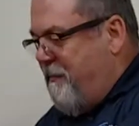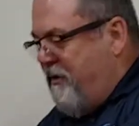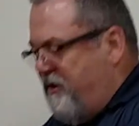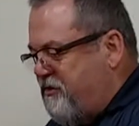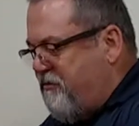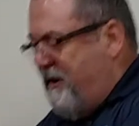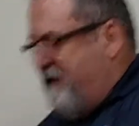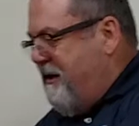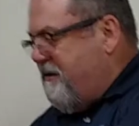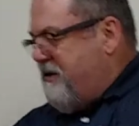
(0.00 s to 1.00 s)
hold this right.
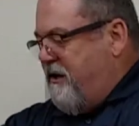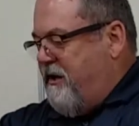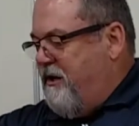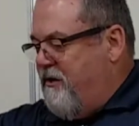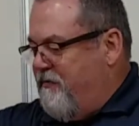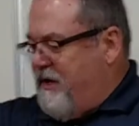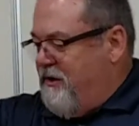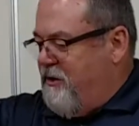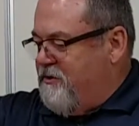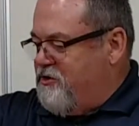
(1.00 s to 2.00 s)
Yep, take my hand off
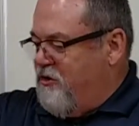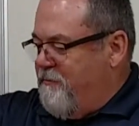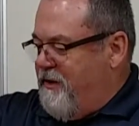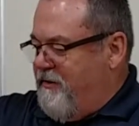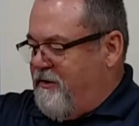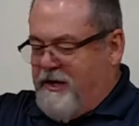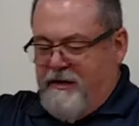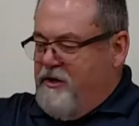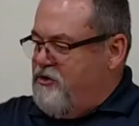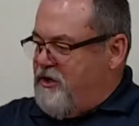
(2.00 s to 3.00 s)
that hot stove area. Okay,
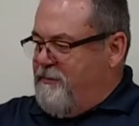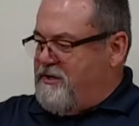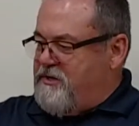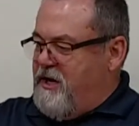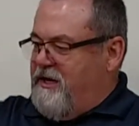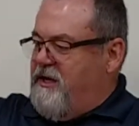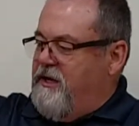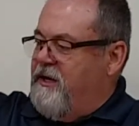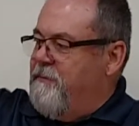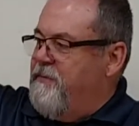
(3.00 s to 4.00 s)
so let me start
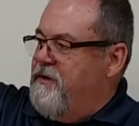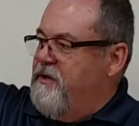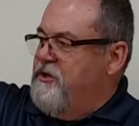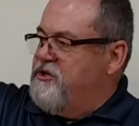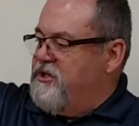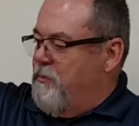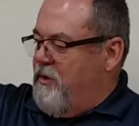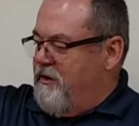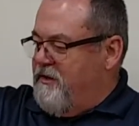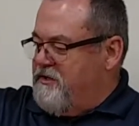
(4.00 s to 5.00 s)
heating up some
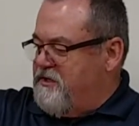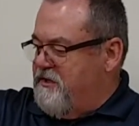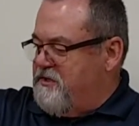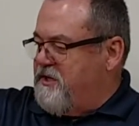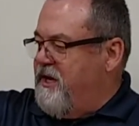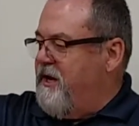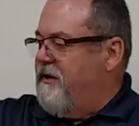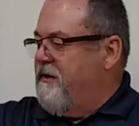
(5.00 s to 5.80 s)
water that's in this can.